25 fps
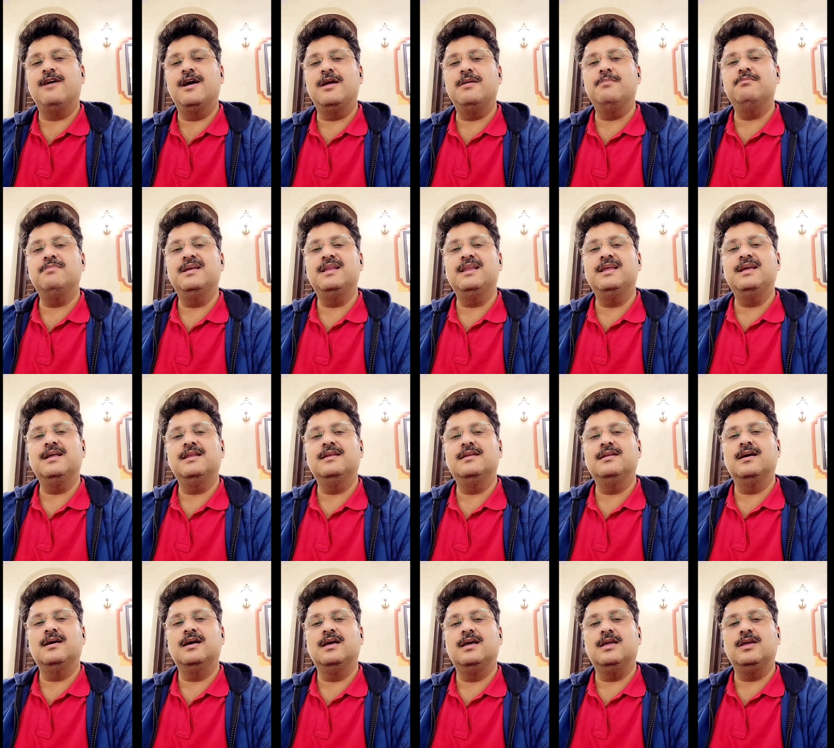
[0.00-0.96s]
5
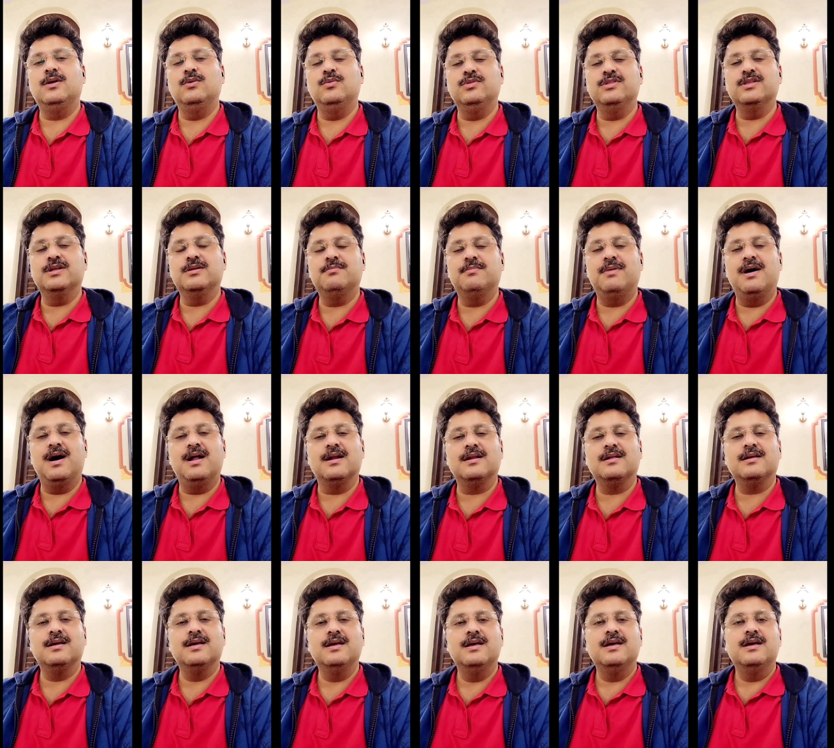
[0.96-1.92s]
million user
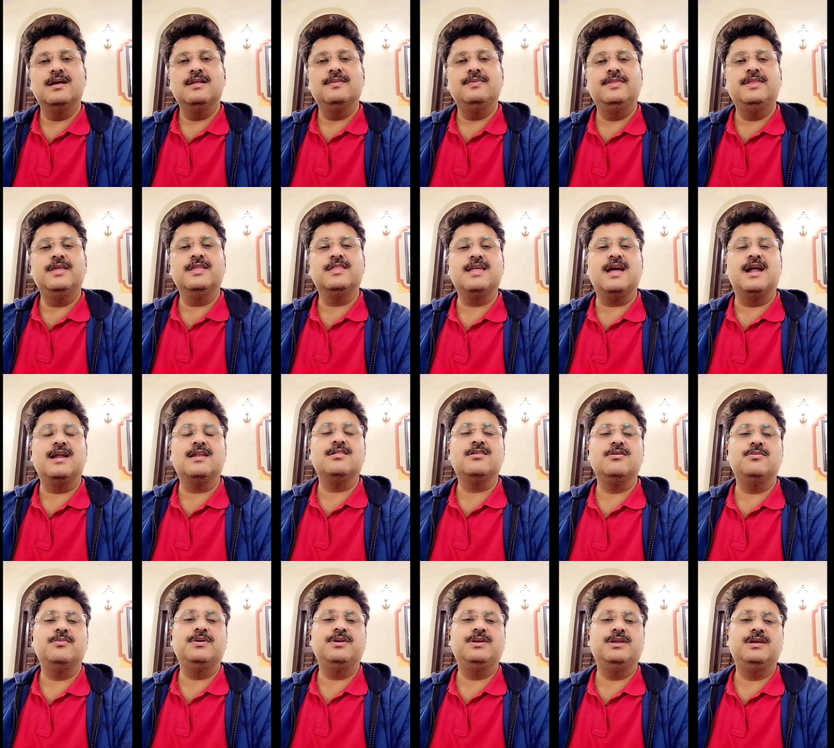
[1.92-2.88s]
mark, the
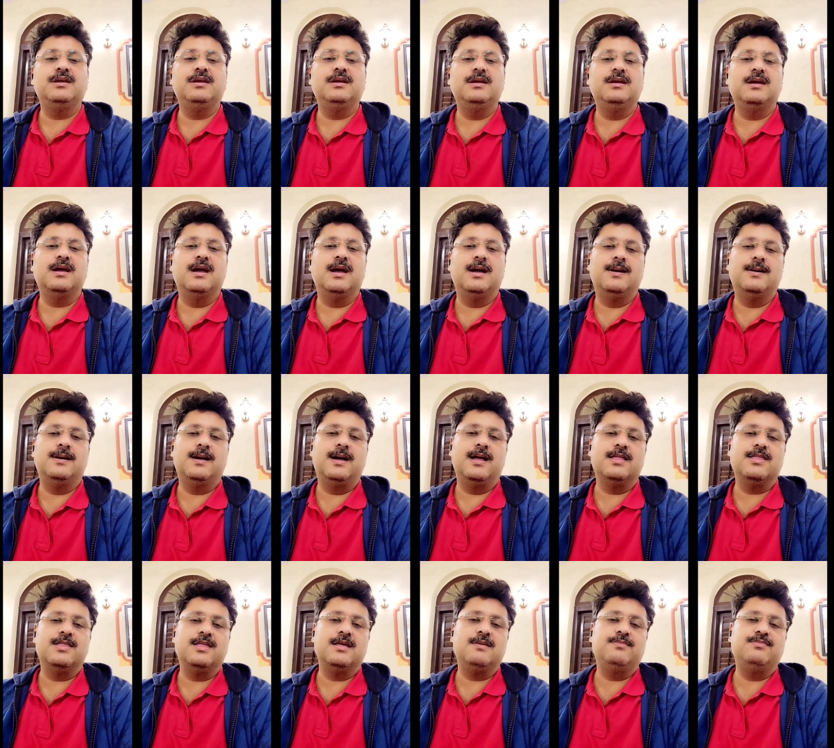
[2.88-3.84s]
ChatGPT
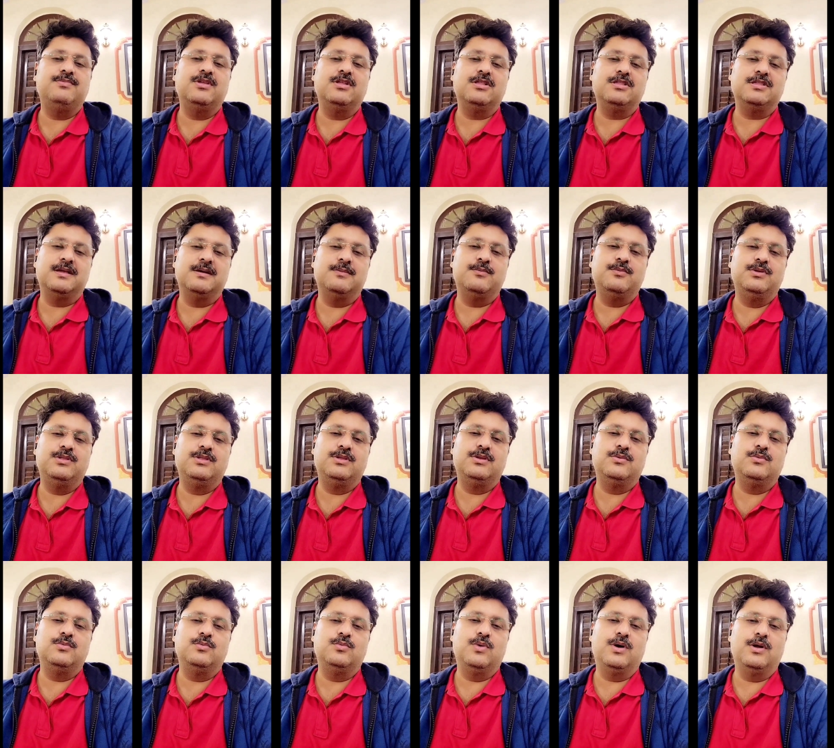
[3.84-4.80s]
achieved the same
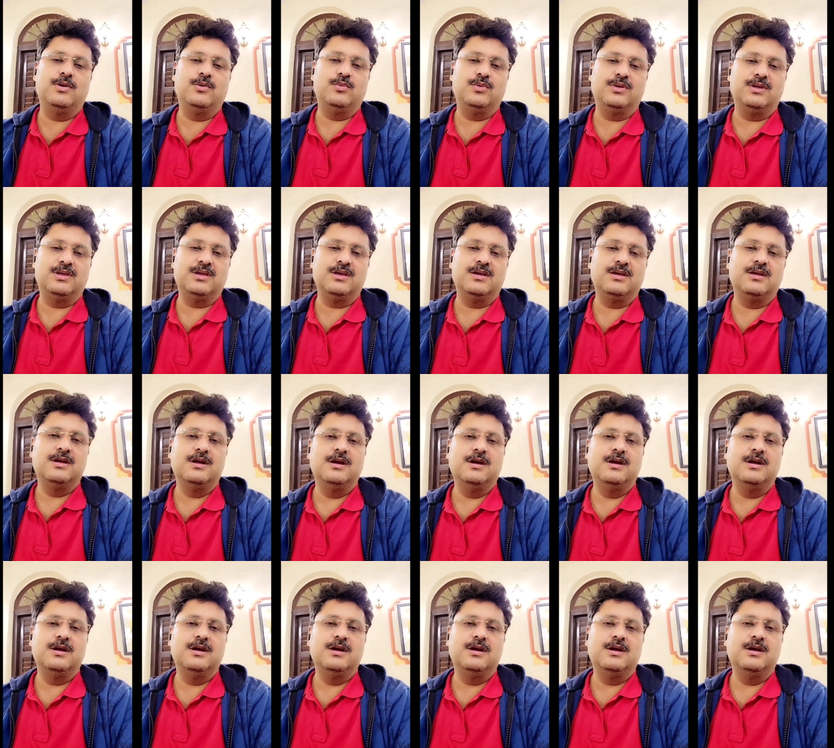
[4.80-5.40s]
within 1 week.